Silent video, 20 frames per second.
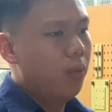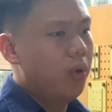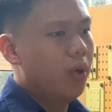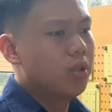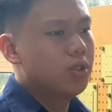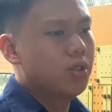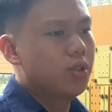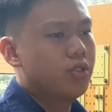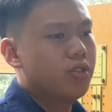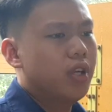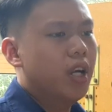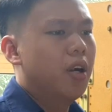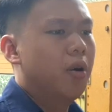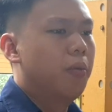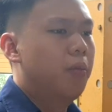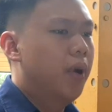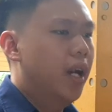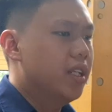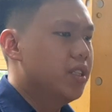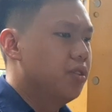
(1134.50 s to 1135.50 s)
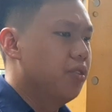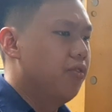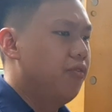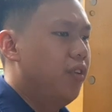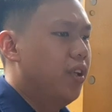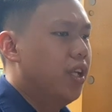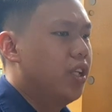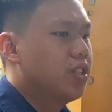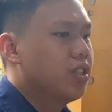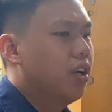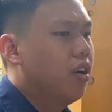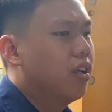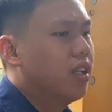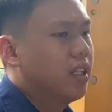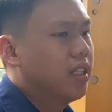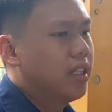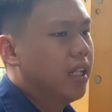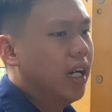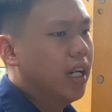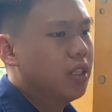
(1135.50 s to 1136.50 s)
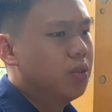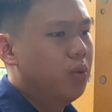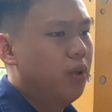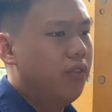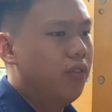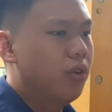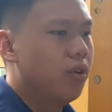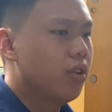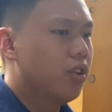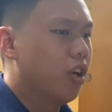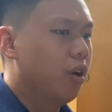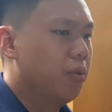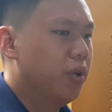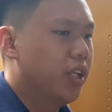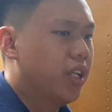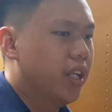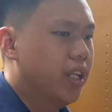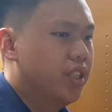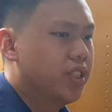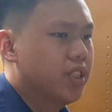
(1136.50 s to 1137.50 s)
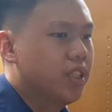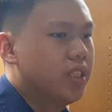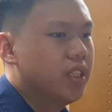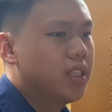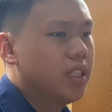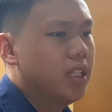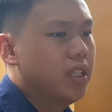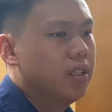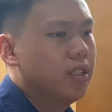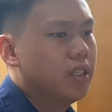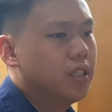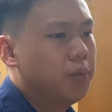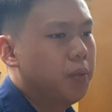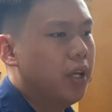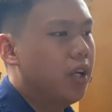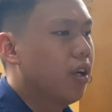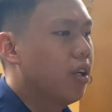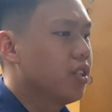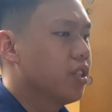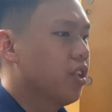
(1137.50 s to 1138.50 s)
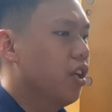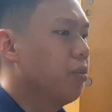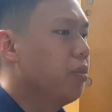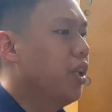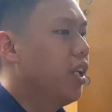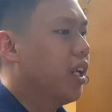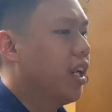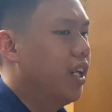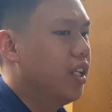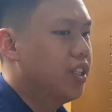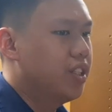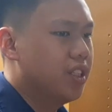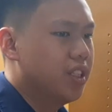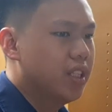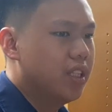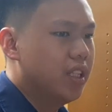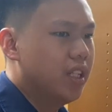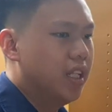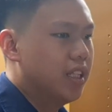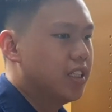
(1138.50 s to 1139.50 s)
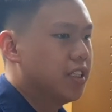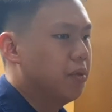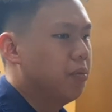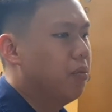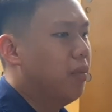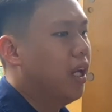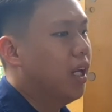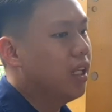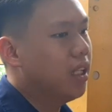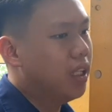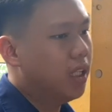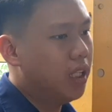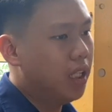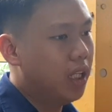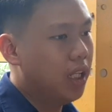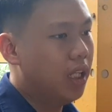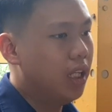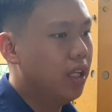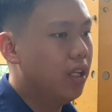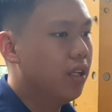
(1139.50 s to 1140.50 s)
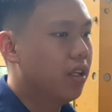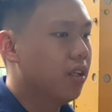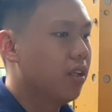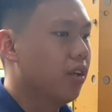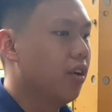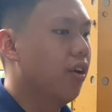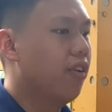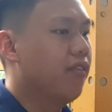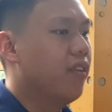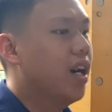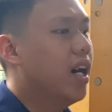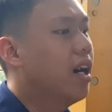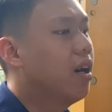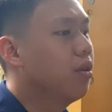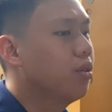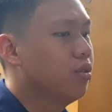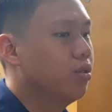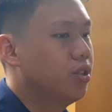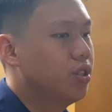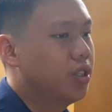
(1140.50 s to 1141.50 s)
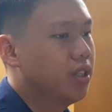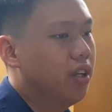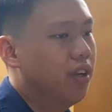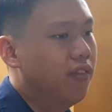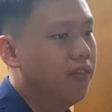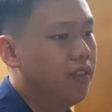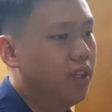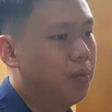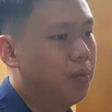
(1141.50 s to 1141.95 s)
We also try our best to finish all the tasks with good communication skills, because communication is the main key of how to solve the